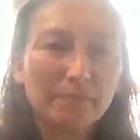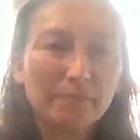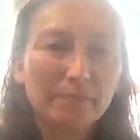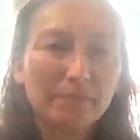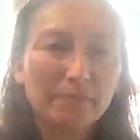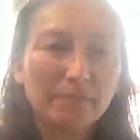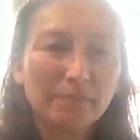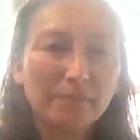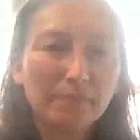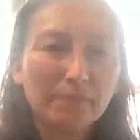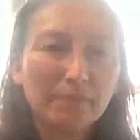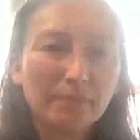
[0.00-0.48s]

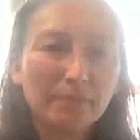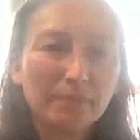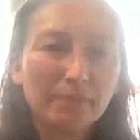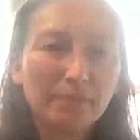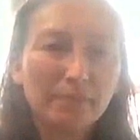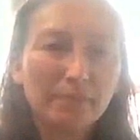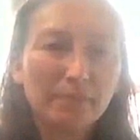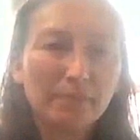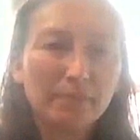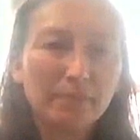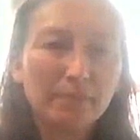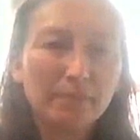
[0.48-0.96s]

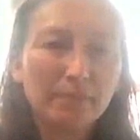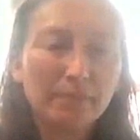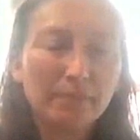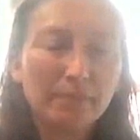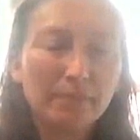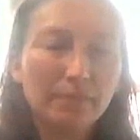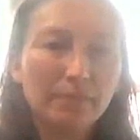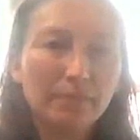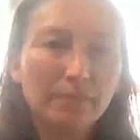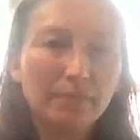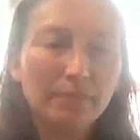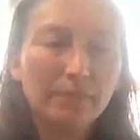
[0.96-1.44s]

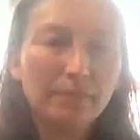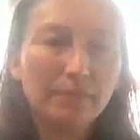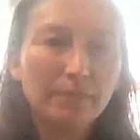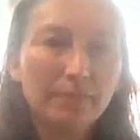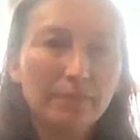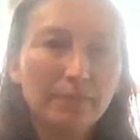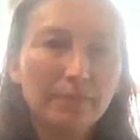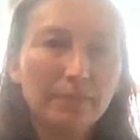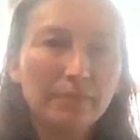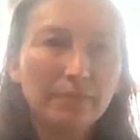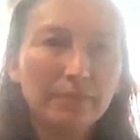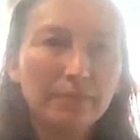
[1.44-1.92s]

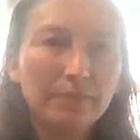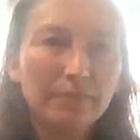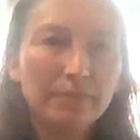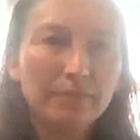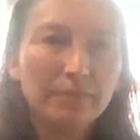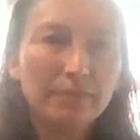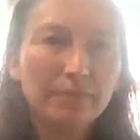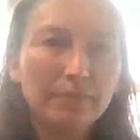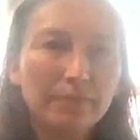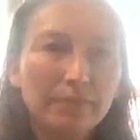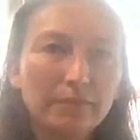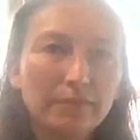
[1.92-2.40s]

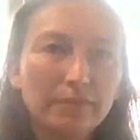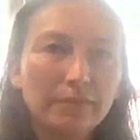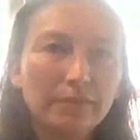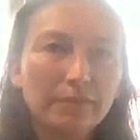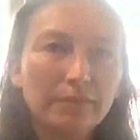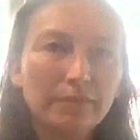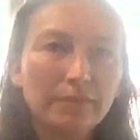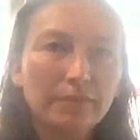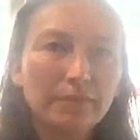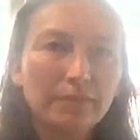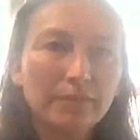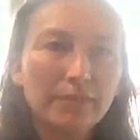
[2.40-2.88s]

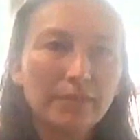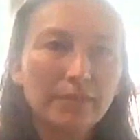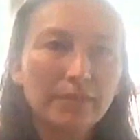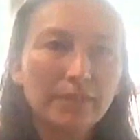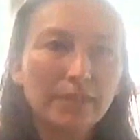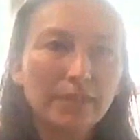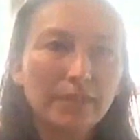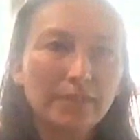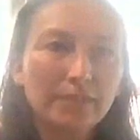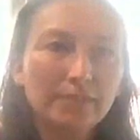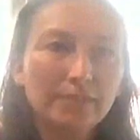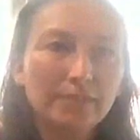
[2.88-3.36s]

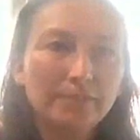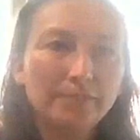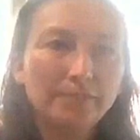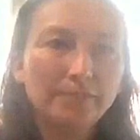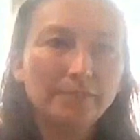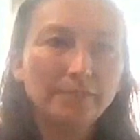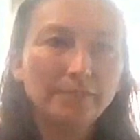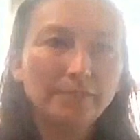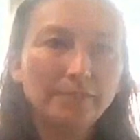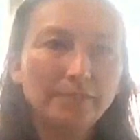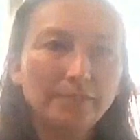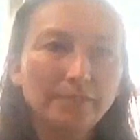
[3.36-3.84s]

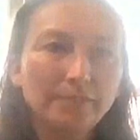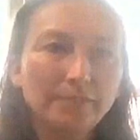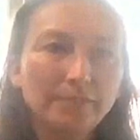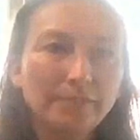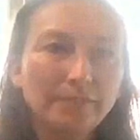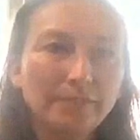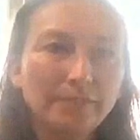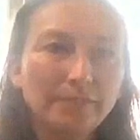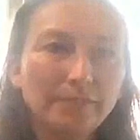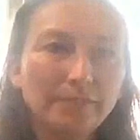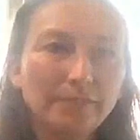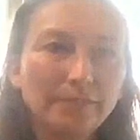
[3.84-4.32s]

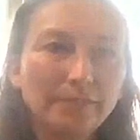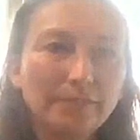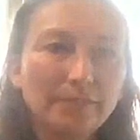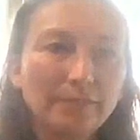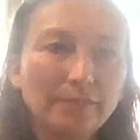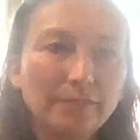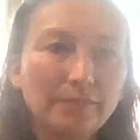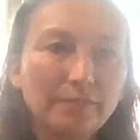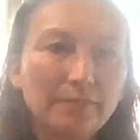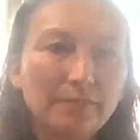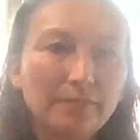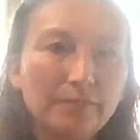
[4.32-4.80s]

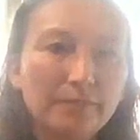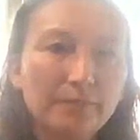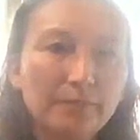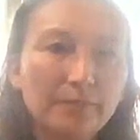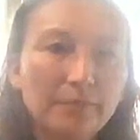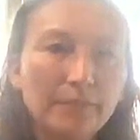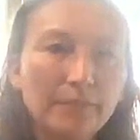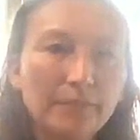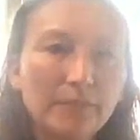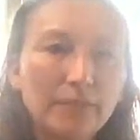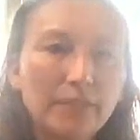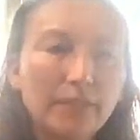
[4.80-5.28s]

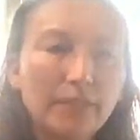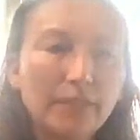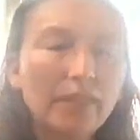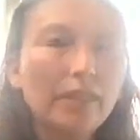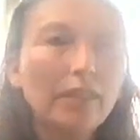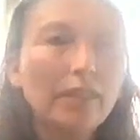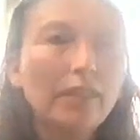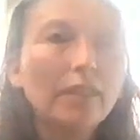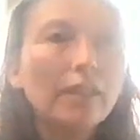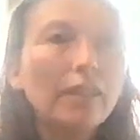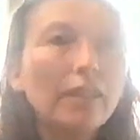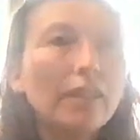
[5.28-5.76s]

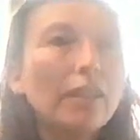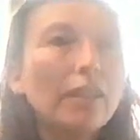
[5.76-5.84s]
(silent)